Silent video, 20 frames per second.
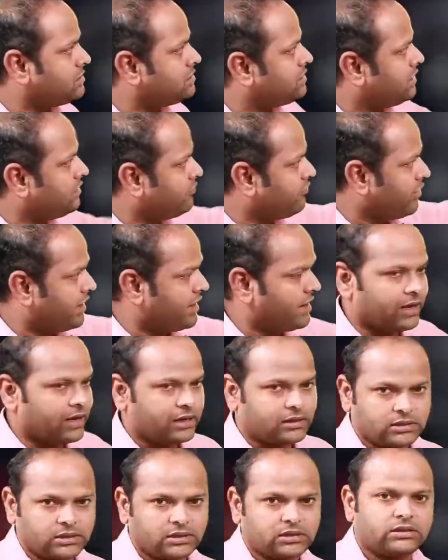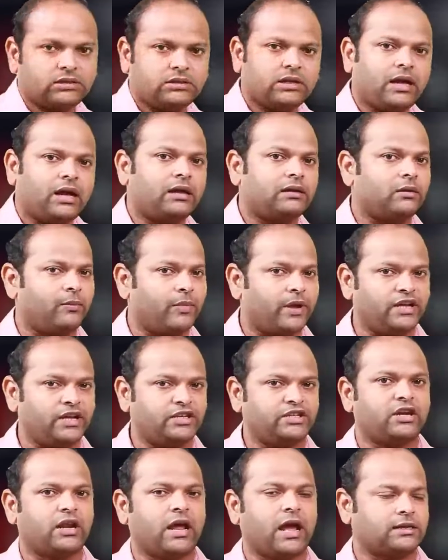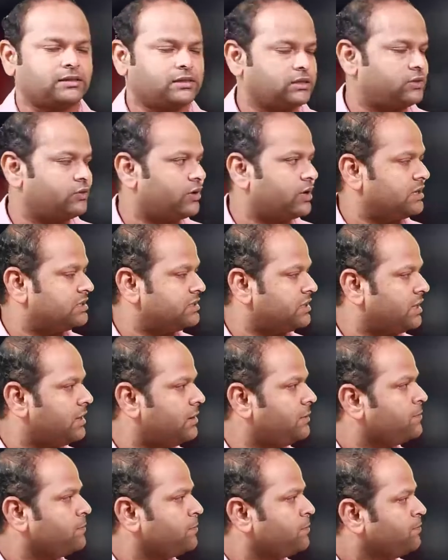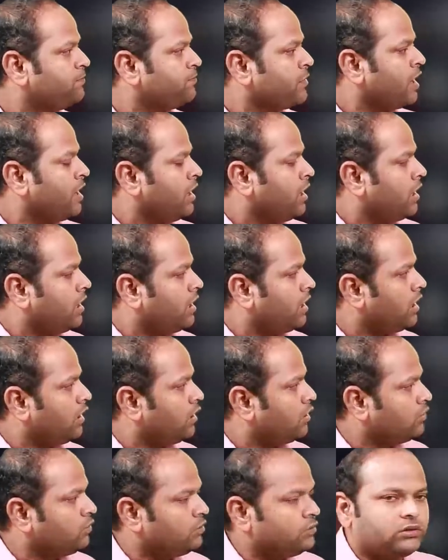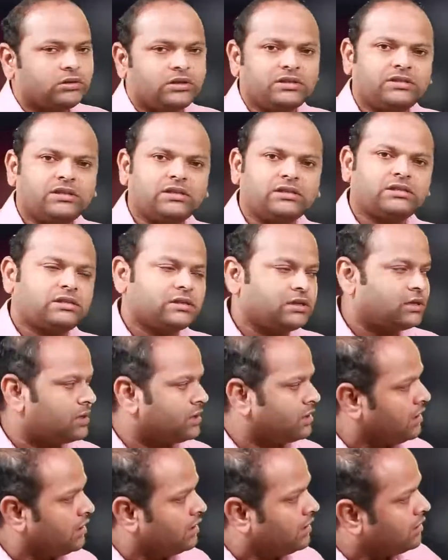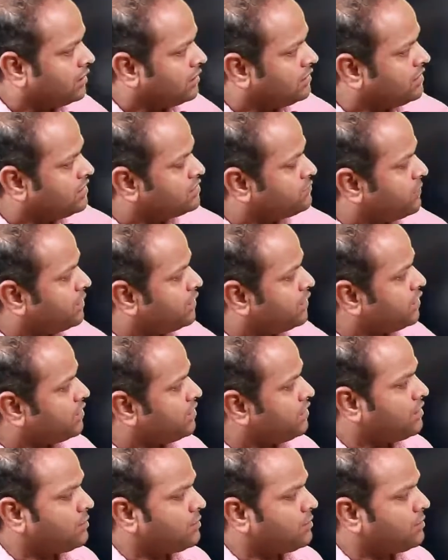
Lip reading: and y-axis. They are the major axis, you can say. Now, this is in this particular